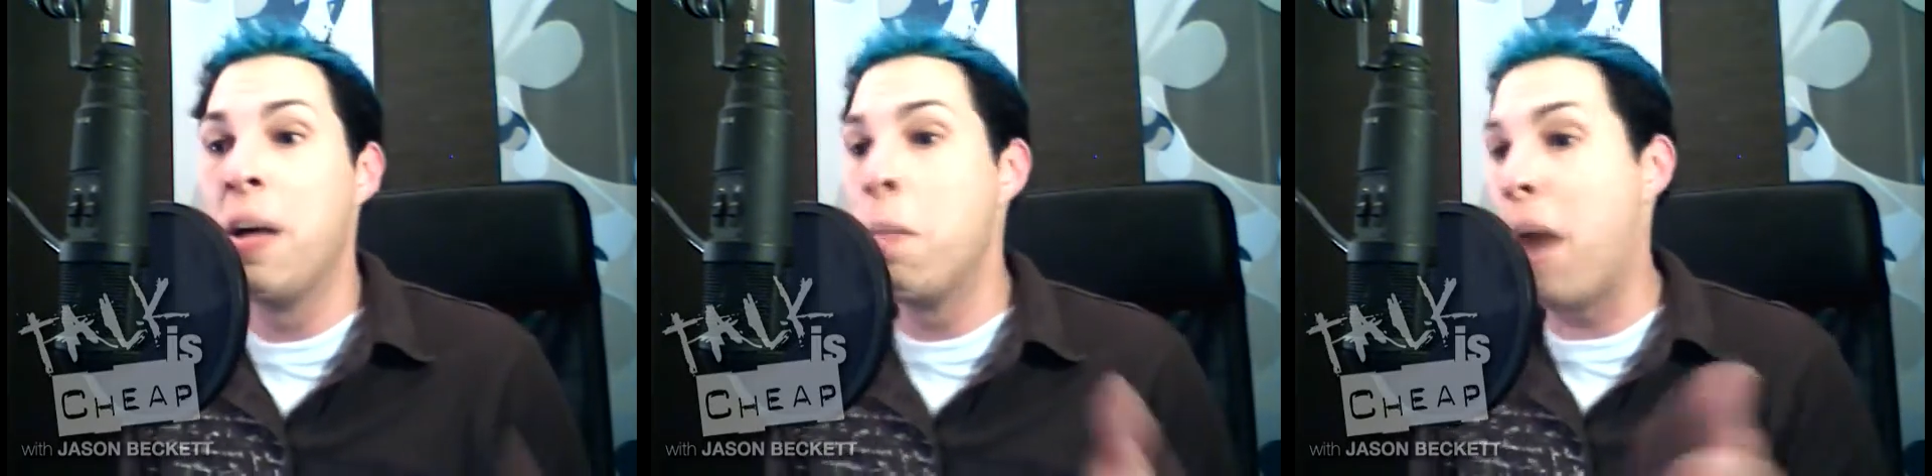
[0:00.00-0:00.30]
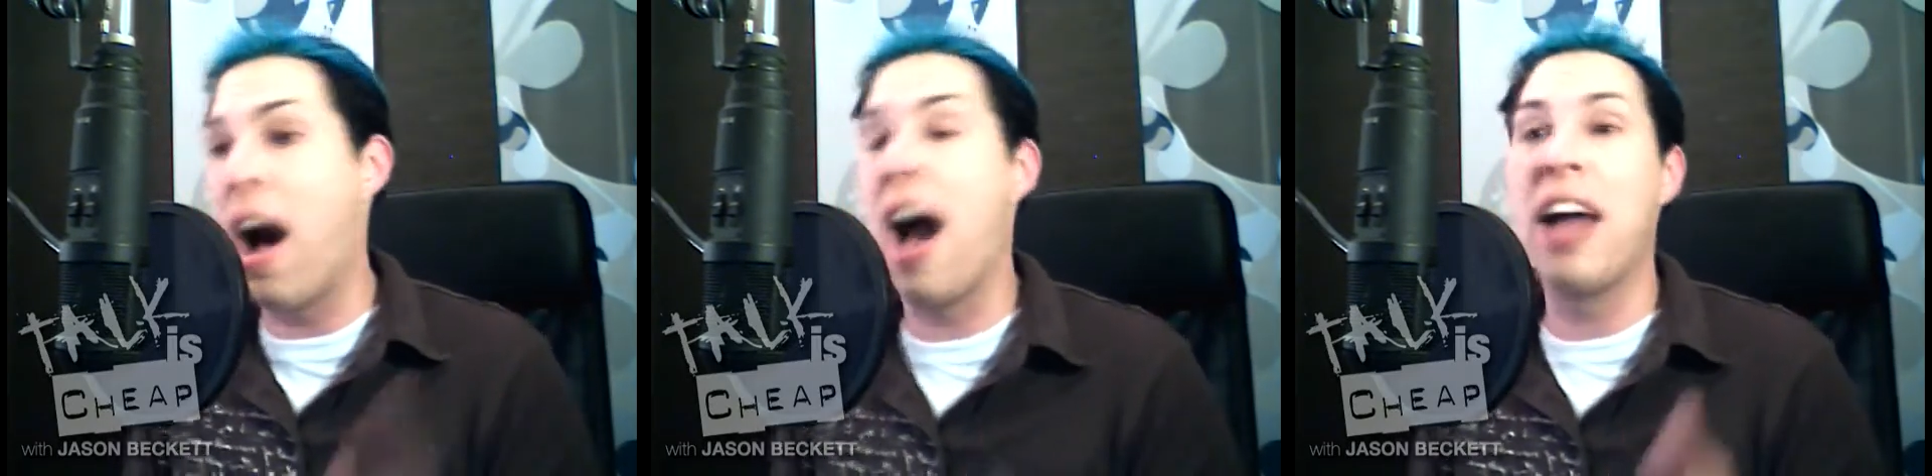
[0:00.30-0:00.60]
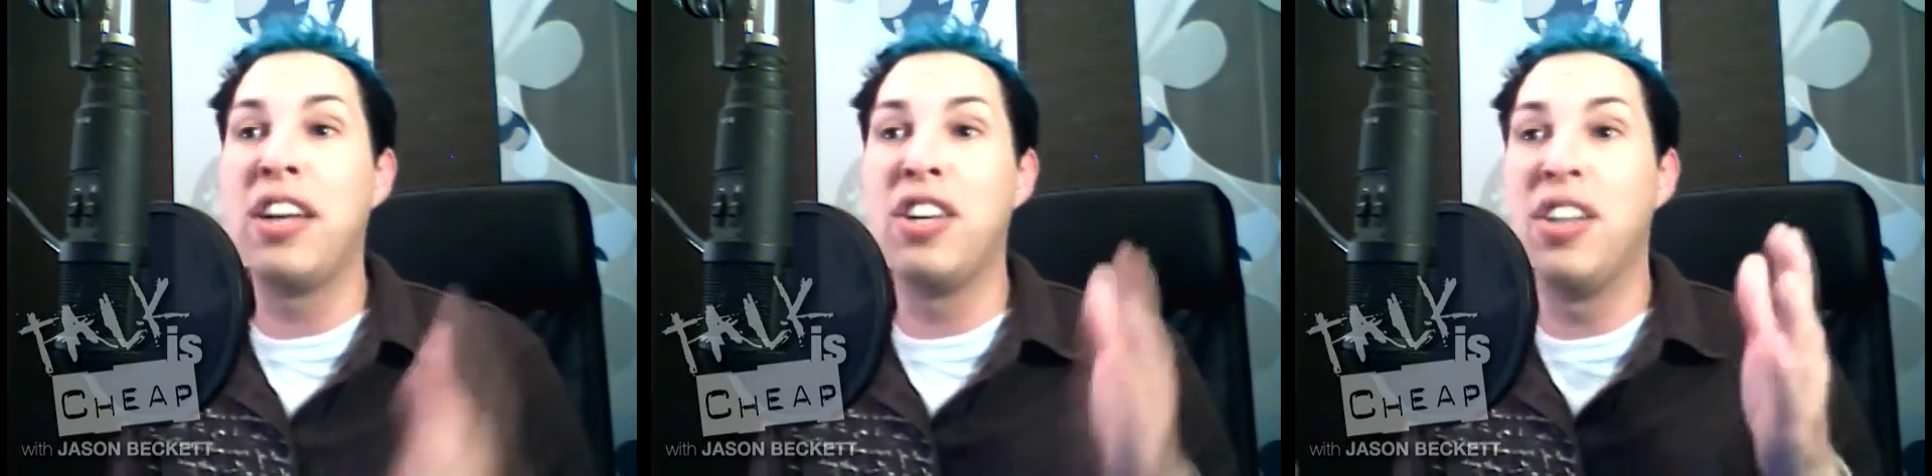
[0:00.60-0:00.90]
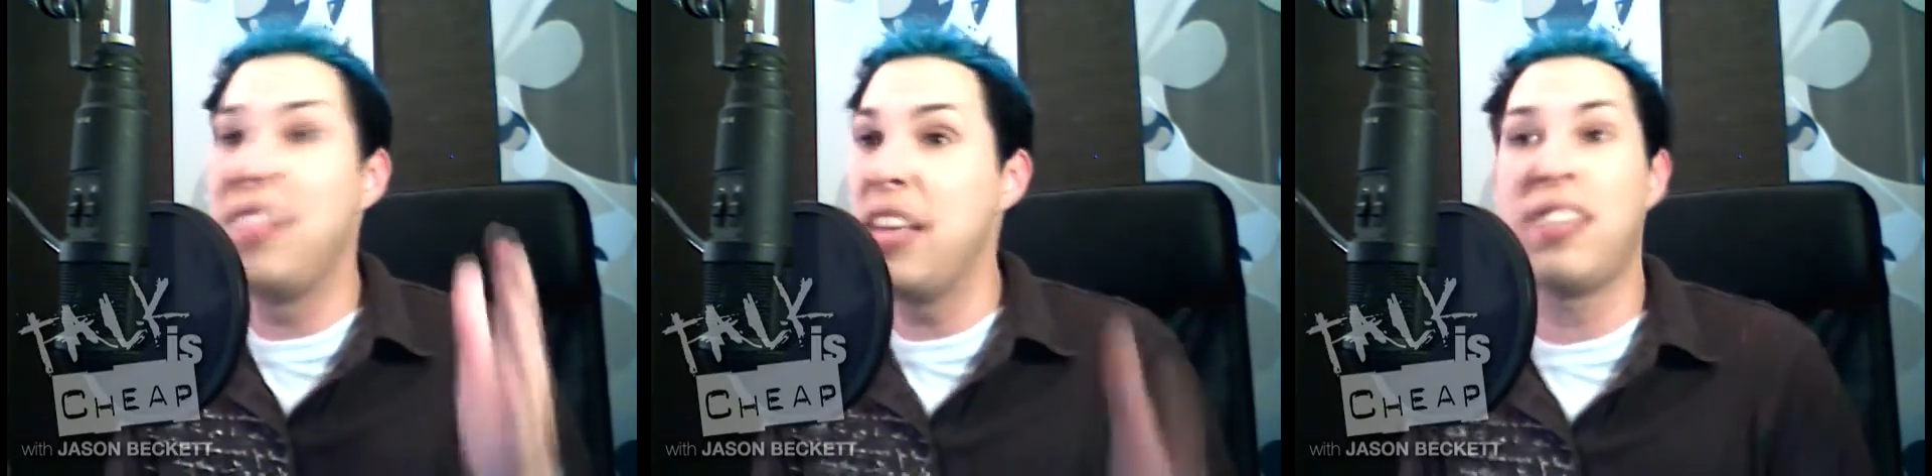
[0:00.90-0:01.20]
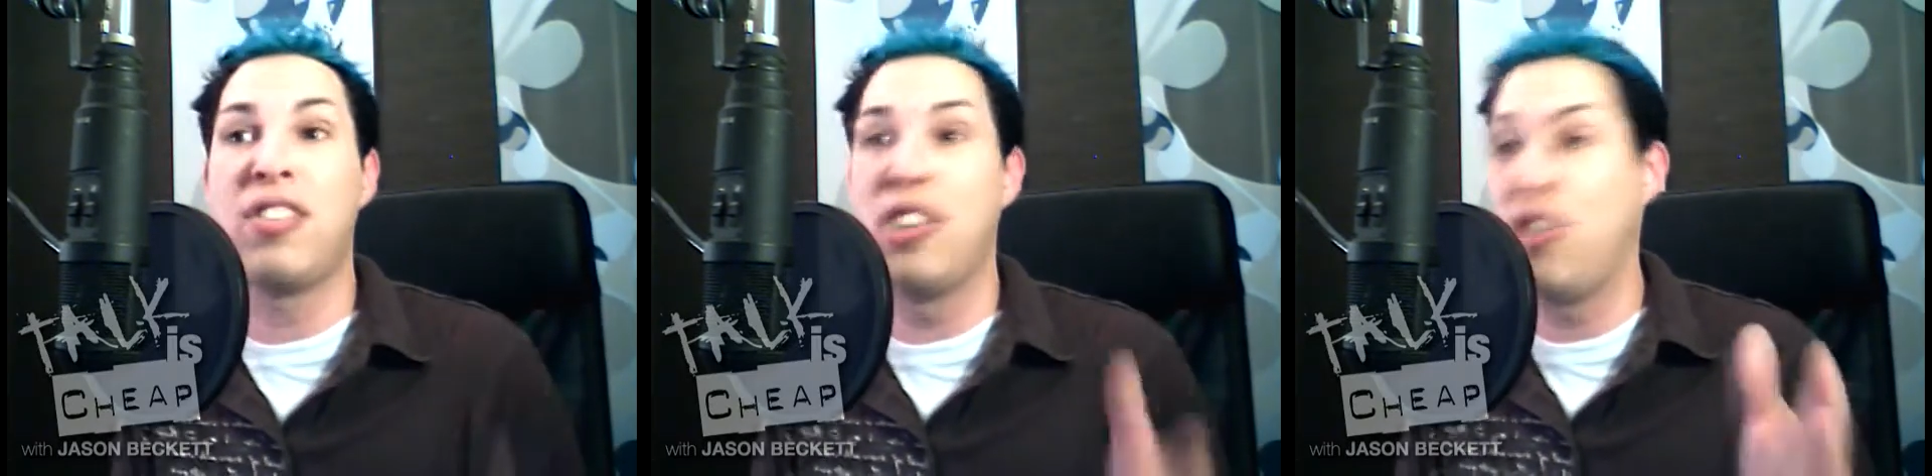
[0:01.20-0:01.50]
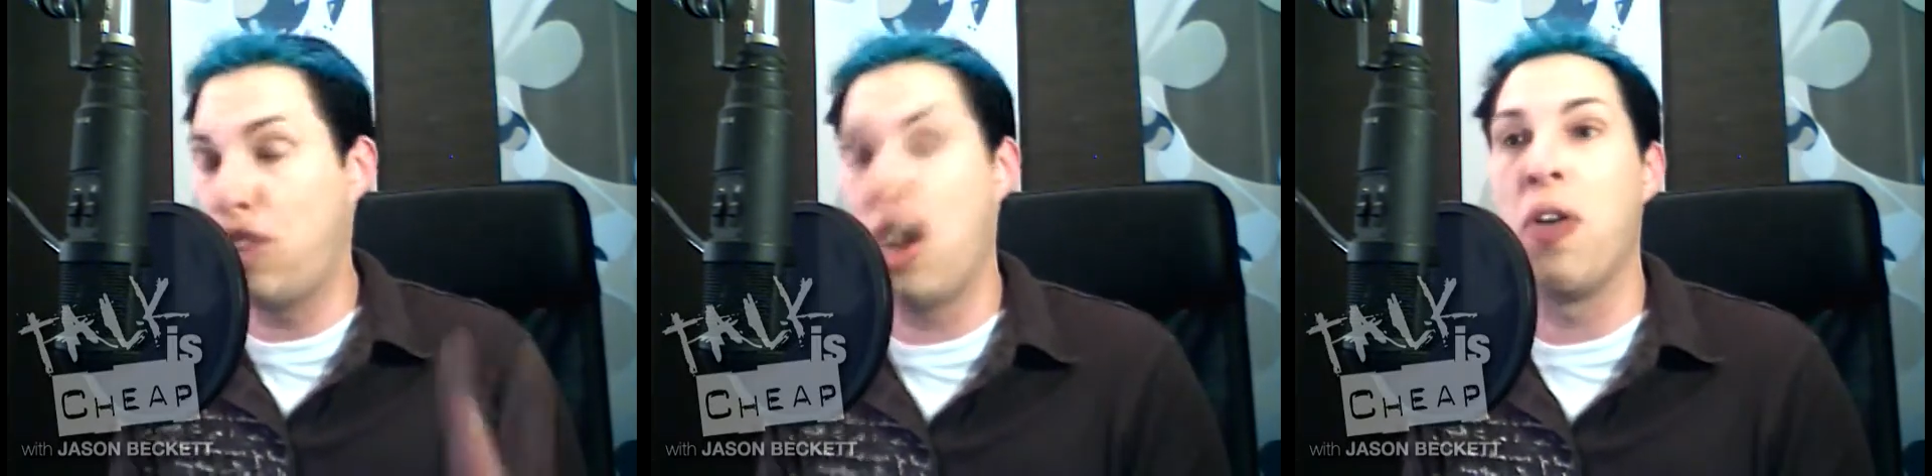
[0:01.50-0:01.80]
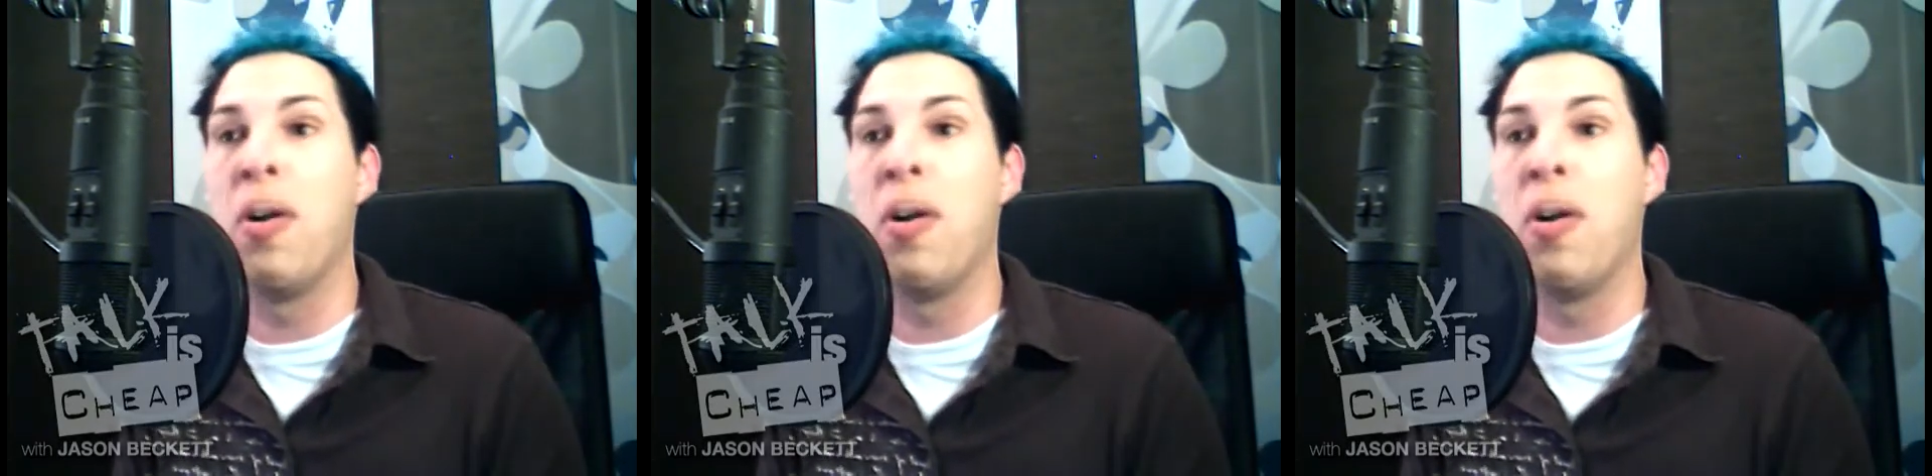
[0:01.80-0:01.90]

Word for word: behind this show.